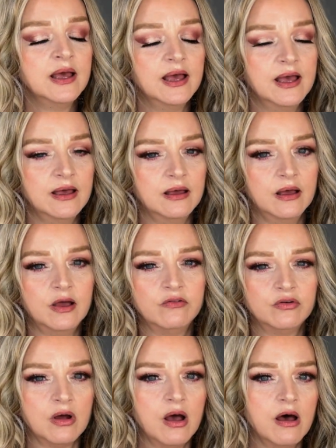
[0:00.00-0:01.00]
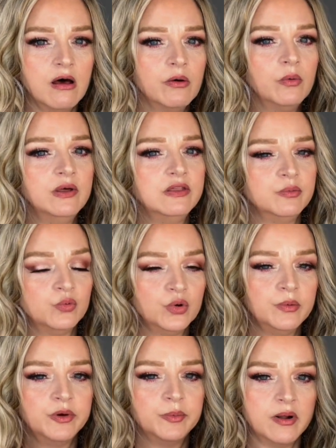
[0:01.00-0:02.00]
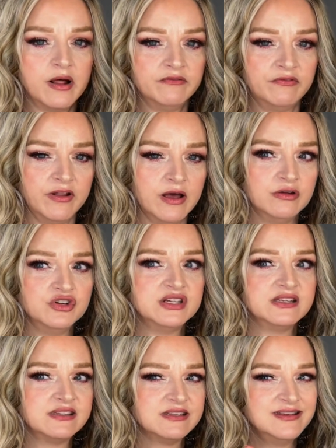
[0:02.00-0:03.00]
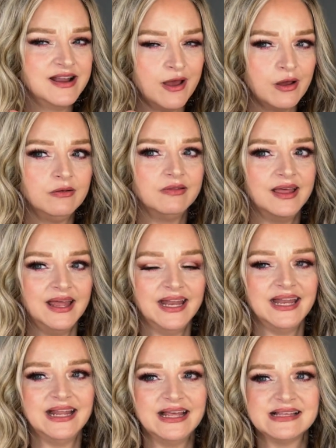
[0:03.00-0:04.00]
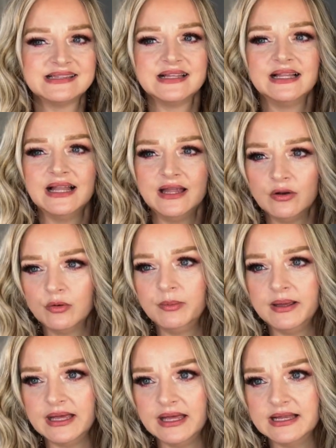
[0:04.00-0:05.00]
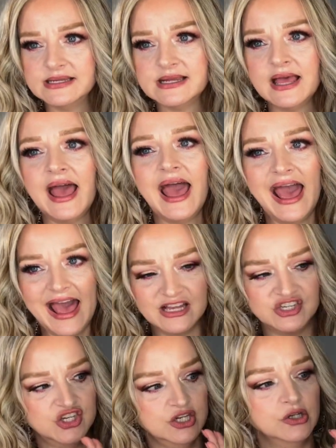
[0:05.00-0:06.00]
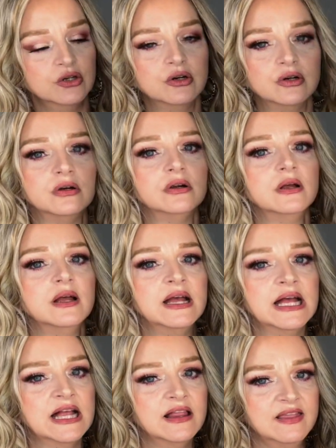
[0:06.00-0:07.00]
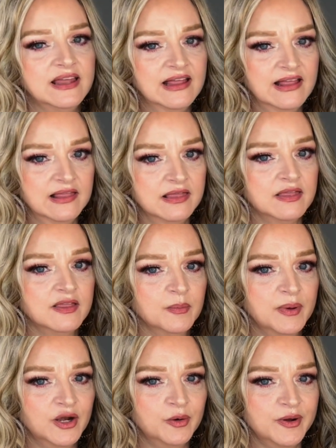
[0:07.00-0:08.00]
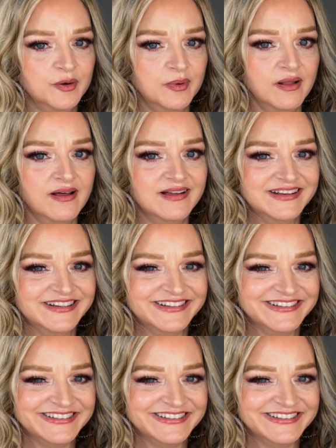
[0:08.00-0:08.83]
overall with Rootbeer Blonde Float. Just note that it is a little bit ashier than the Butterbeer Blonde.